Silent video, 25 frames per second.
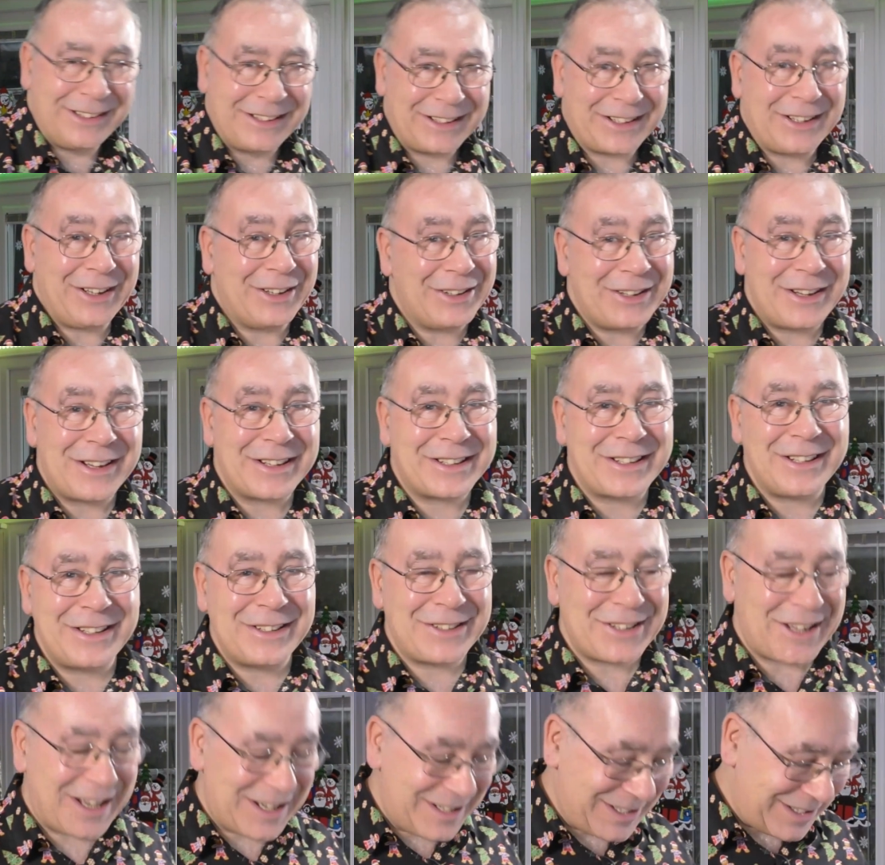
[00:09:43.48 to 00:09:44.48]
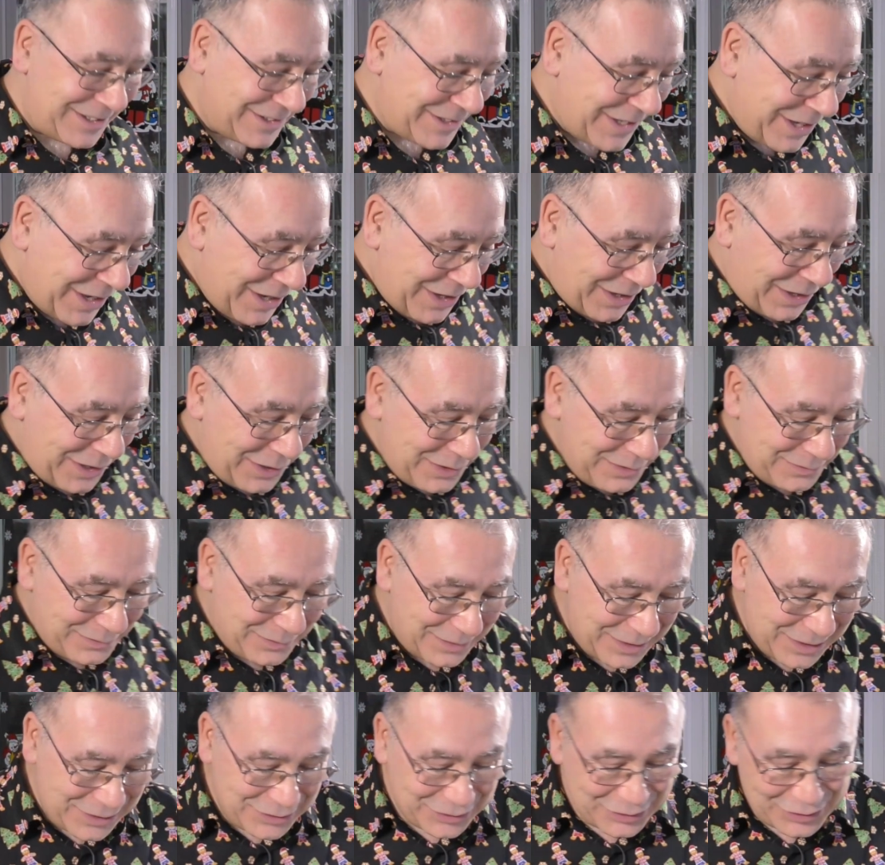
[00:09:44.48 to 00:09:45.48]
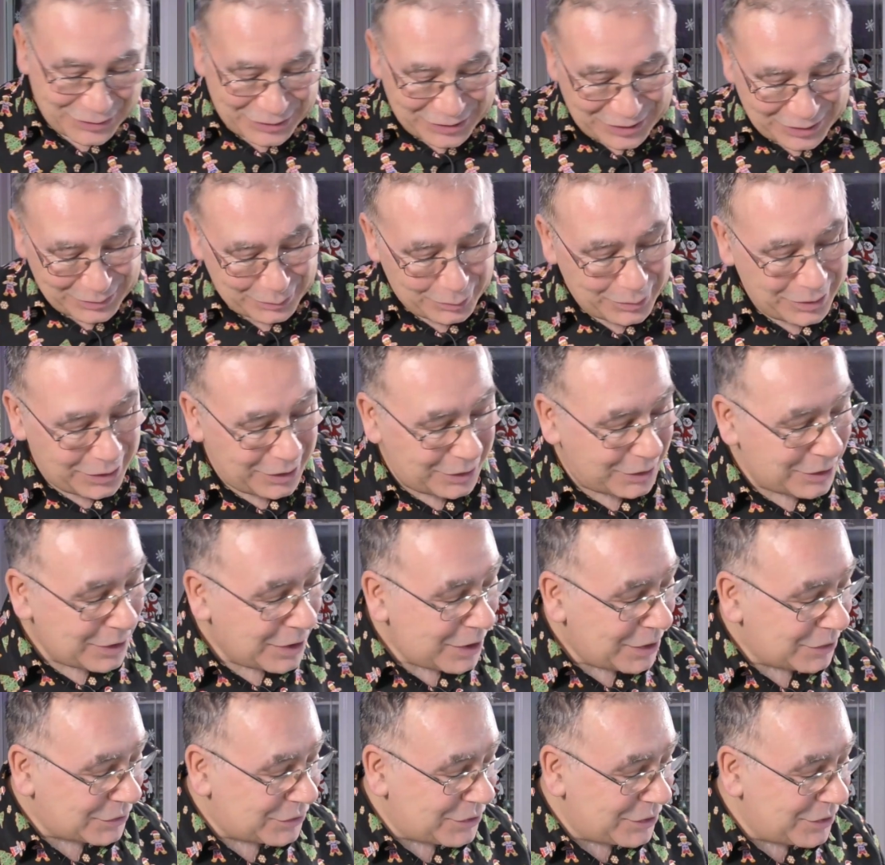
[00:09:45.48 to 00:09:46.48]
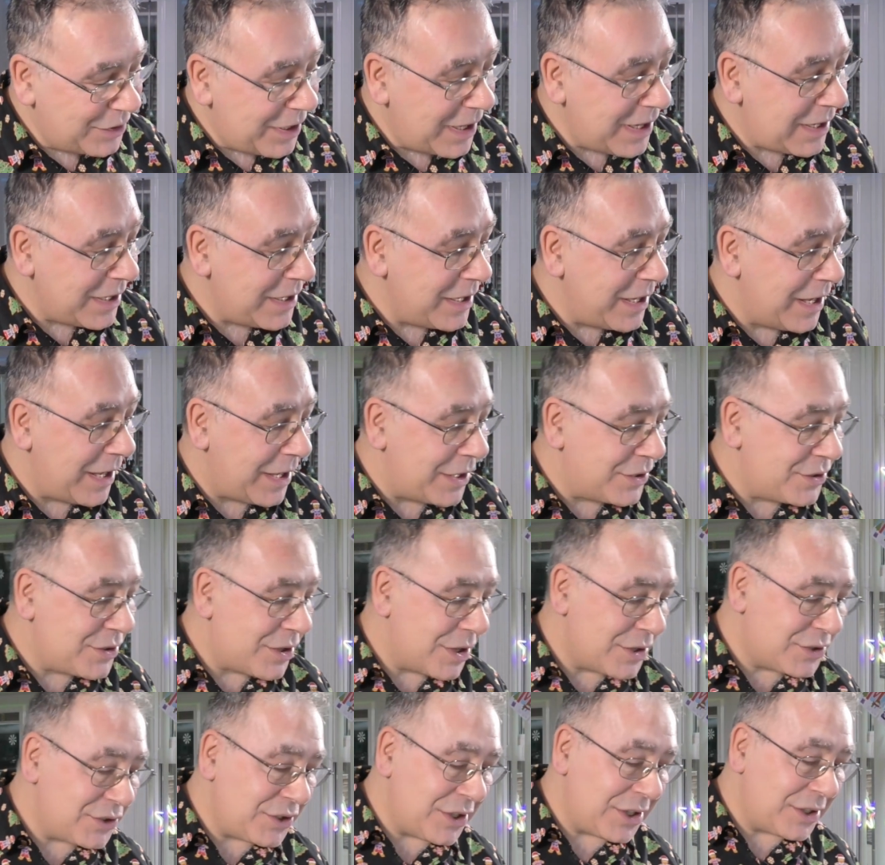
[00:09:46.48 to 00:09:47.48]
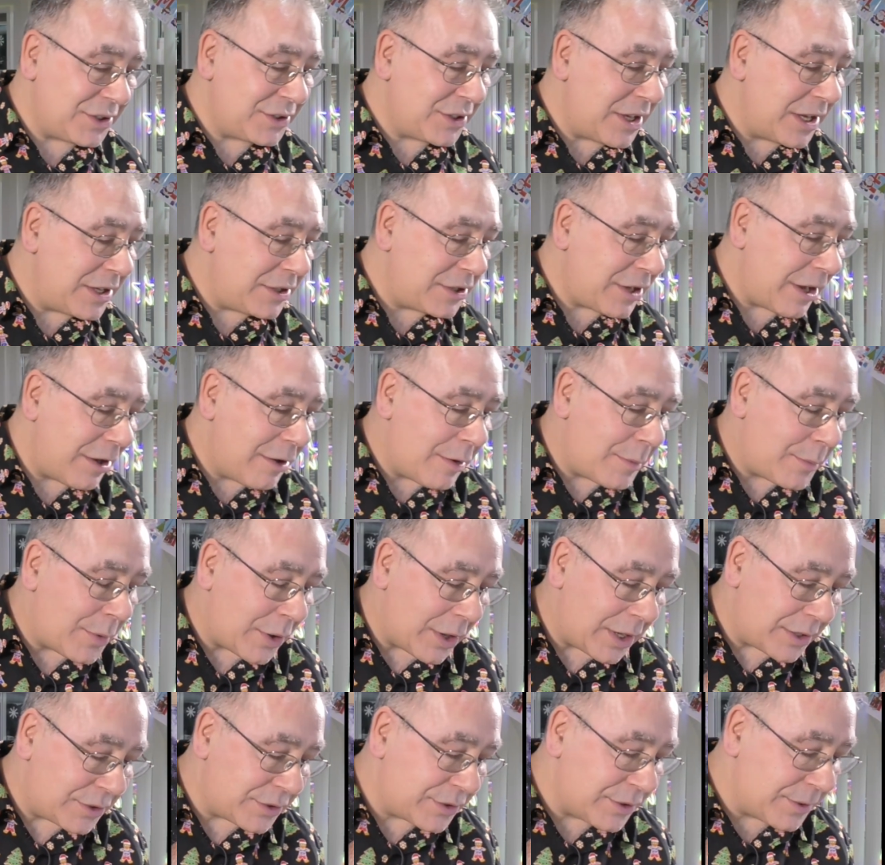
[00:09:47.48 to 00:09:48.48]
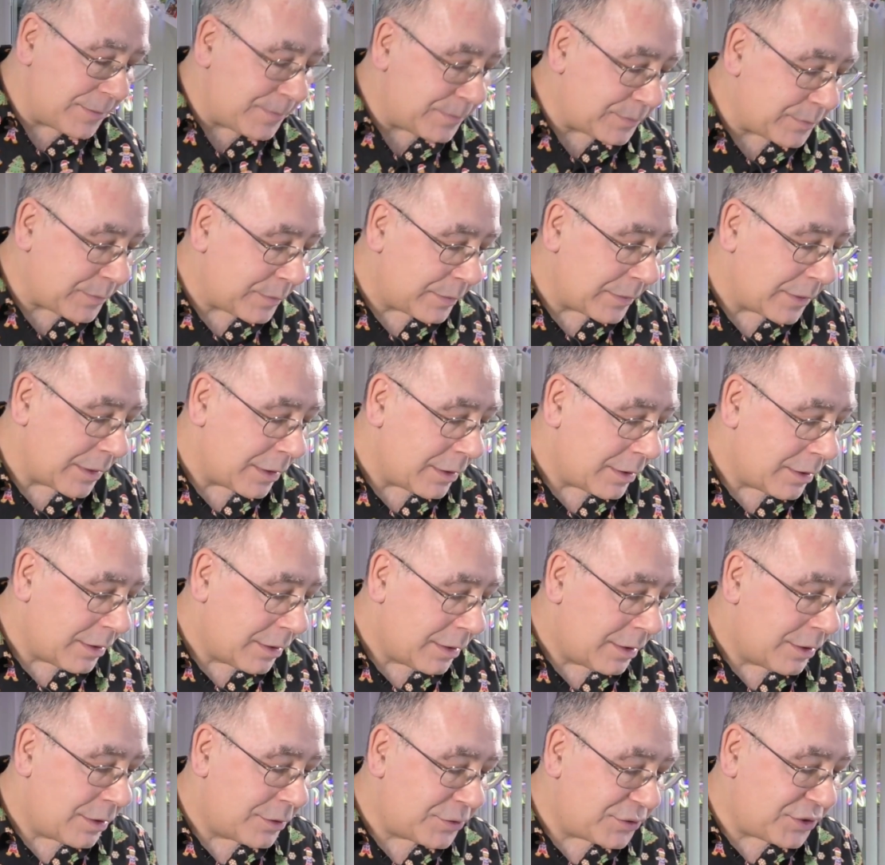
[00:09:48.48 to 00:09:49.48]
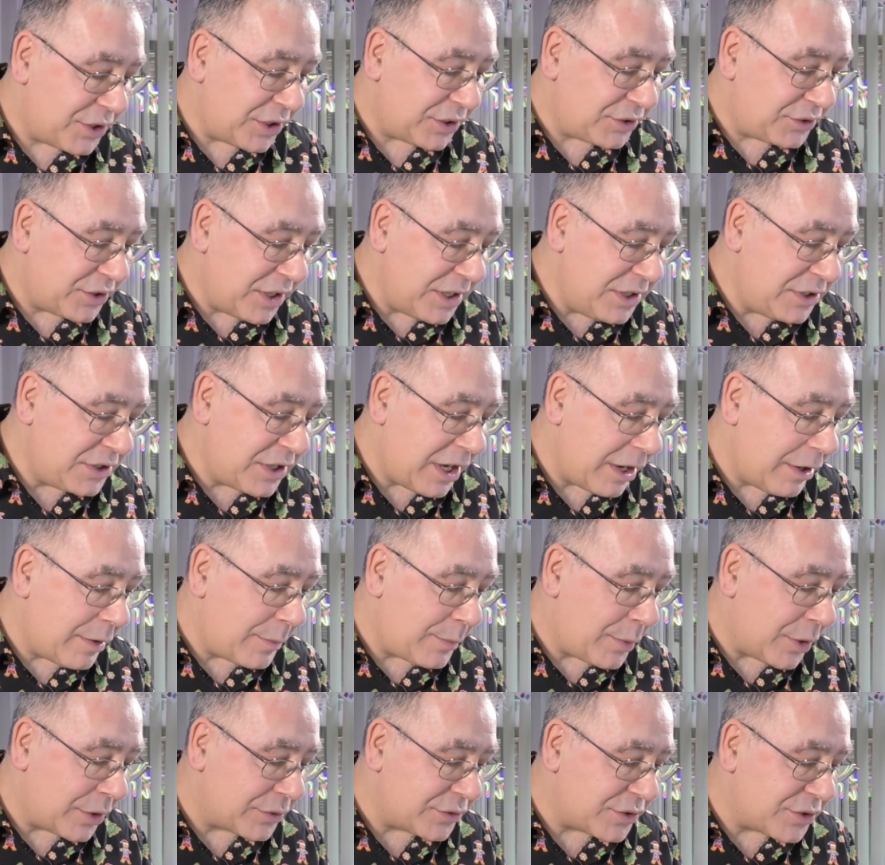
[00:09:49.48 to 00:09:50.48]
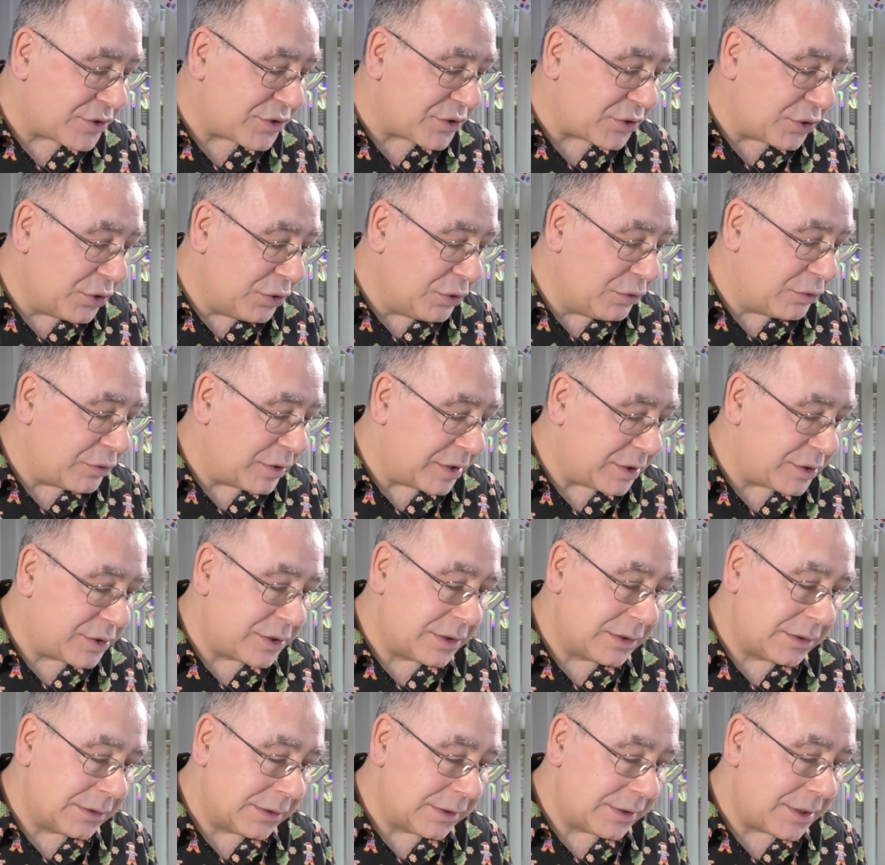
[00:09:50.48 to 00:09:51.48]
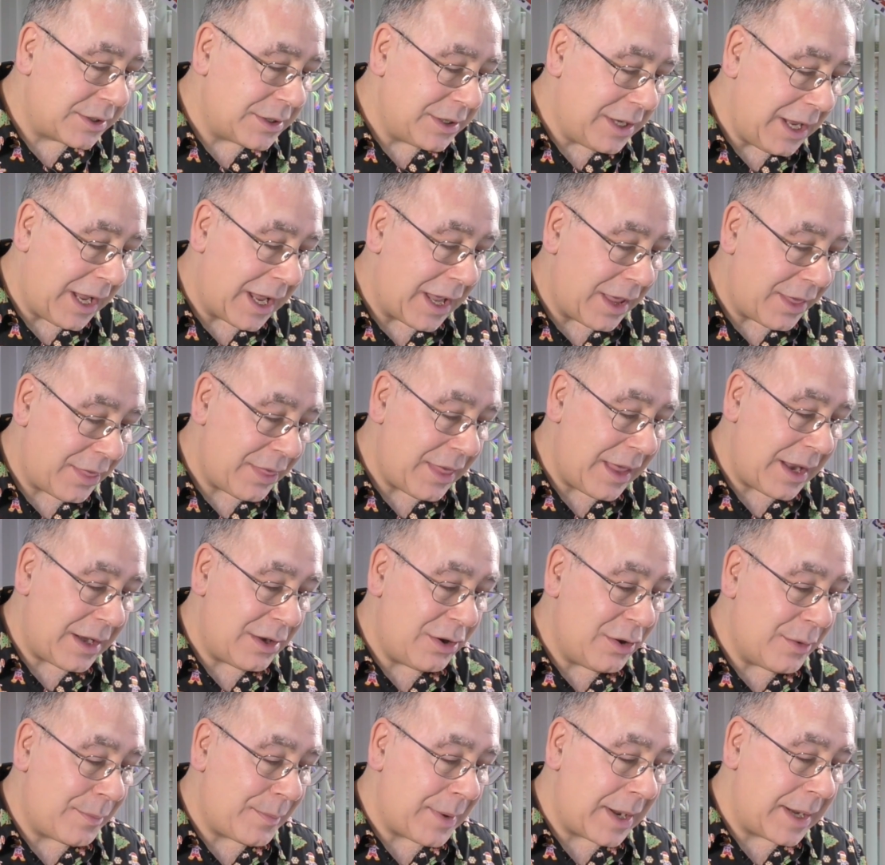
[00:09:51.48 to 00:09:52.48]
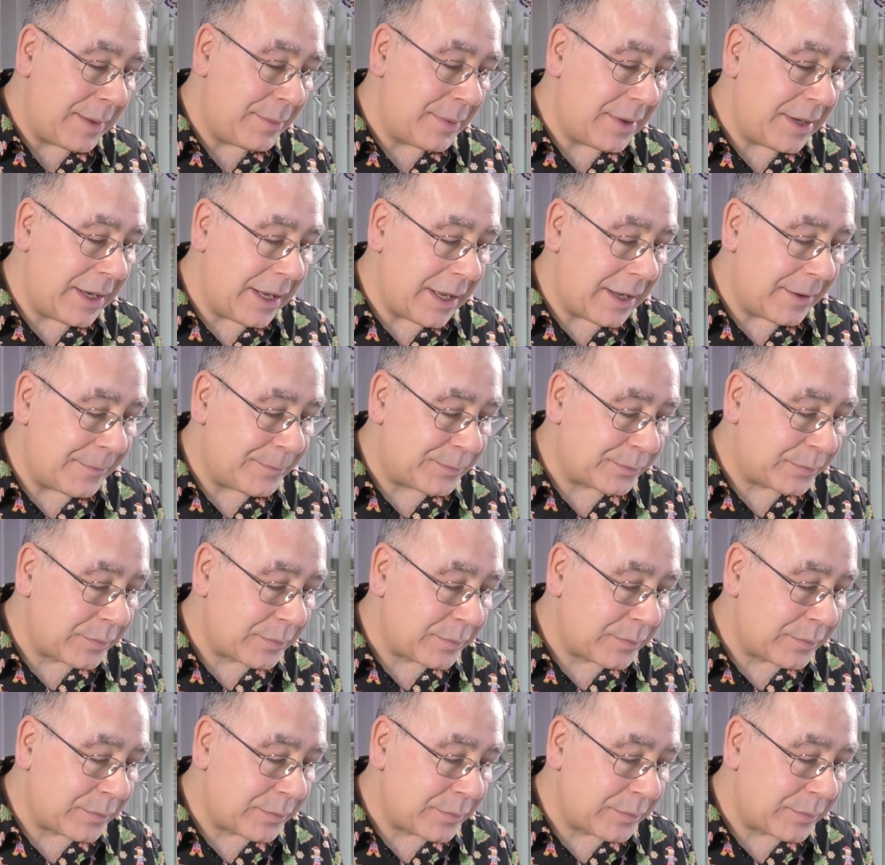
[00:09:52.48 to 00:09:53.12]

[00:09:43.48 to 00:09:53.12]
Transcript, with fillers: don't know how I keep saying this, hopefully it should just work. So that is sixteen terabytes. sixteen terabytes of storage. Yeah, that little baby there.